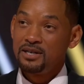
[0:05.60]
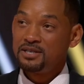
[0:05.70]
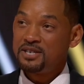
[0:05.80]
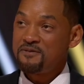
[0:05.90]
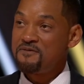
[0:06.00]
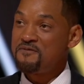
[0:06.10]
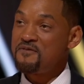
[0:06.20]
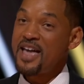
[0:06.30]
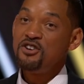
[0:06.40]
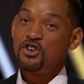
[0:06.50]

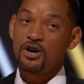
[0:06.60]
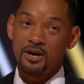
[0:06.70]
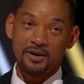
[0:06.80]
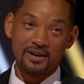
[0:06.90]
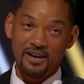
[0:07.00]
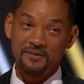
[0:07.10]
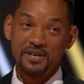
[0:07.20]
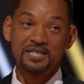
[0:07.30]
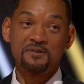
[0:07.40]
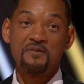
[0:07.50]
defender of
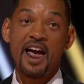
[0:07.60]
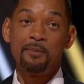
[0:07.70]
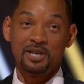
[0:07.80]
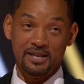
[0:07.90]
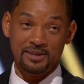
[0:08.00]
his family.